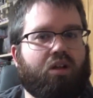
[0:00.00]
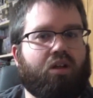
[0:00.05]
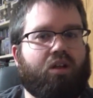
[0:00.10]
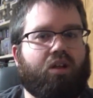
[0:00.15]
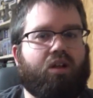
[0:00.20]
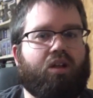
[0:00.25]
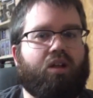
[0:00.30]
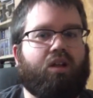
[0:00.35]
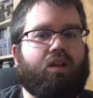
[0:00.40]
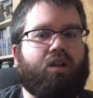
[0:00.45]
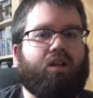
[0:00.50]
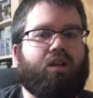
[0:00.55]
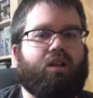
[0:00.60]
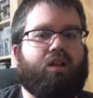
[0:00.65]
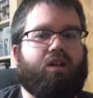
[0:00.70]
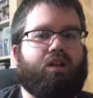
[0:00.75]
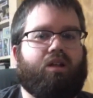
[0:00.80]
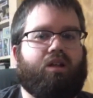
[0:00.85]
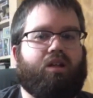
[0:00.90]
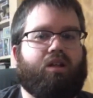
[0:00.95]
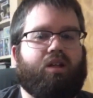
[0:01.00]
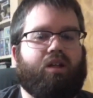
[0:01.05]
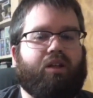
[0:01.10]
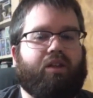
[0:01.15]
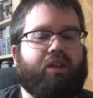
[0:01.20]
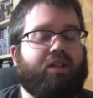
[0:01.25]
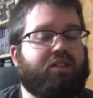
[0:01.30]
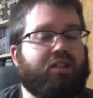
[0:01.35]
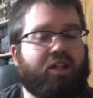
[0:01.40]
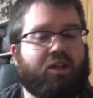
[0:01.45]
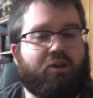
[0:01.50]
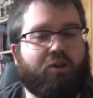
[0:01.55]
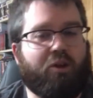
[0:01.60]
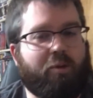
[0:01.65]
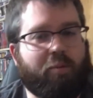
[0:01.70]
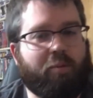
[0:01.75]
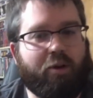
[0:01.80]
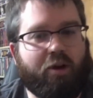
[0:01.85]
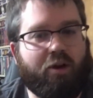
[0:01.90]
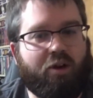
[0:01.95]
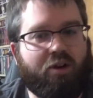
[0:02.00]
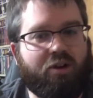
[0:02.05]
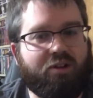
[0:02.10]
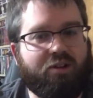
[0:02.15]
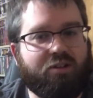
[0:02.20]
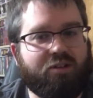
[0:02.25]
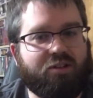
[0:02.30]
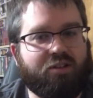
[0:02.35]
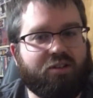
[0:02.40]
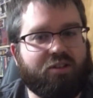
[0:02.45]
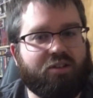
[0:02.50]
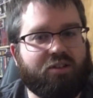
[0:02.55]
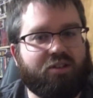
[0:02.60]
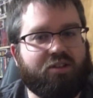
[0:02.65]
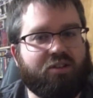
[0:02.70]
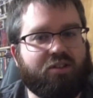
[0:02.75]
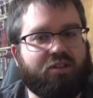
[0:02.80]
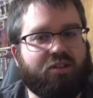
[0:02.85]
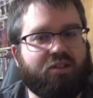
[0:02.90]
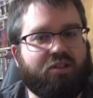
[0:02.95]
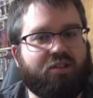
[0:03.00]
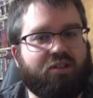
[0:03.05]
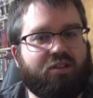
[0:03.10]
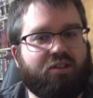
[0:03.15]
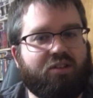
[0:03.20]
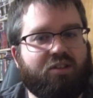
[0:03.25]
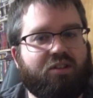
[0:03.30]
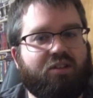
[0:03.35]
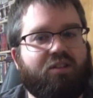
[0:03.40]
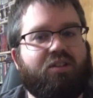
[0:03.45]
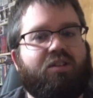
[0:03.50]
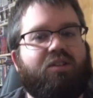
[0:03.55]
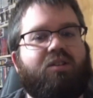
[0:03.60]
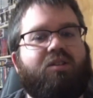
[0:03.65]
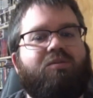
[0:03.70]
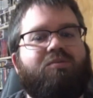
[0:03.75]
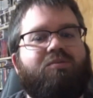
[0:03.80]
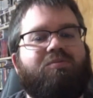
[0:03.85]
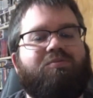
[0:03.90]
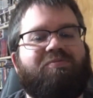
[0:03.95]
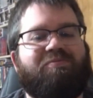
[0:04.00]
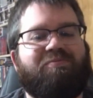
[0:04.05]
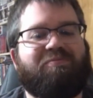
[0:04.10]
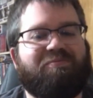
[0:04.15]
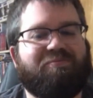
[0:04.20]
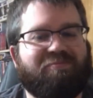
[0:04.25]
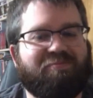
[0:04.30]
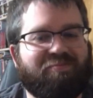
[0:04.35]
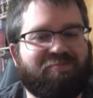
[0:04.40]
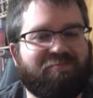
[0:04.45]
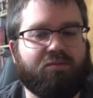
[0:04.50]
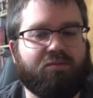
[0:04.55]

The question is, that's not creepy at all. When are you?